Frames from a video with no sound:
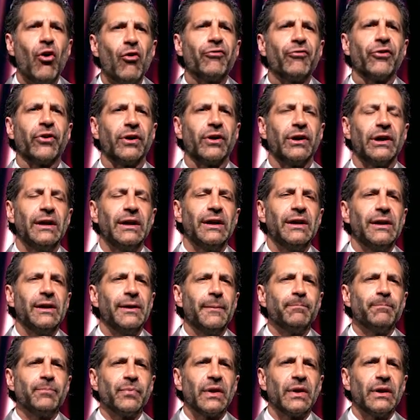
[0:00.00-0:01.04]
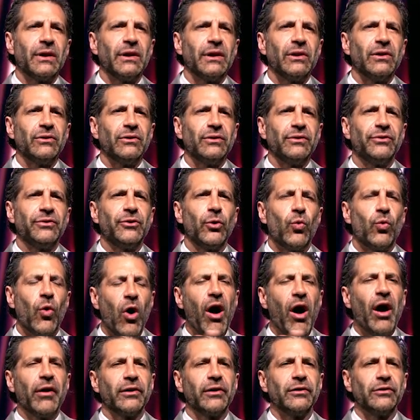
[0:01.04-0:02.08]
over the
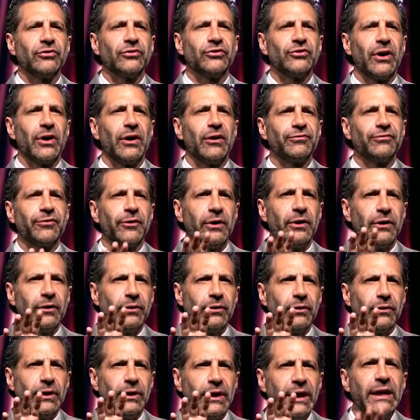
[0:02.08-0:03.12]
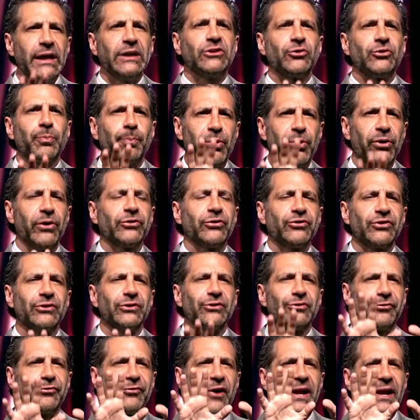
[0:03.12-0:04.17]
waters of each
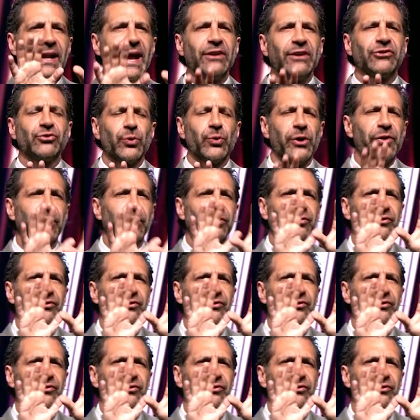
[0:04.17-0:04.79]
person's financial, where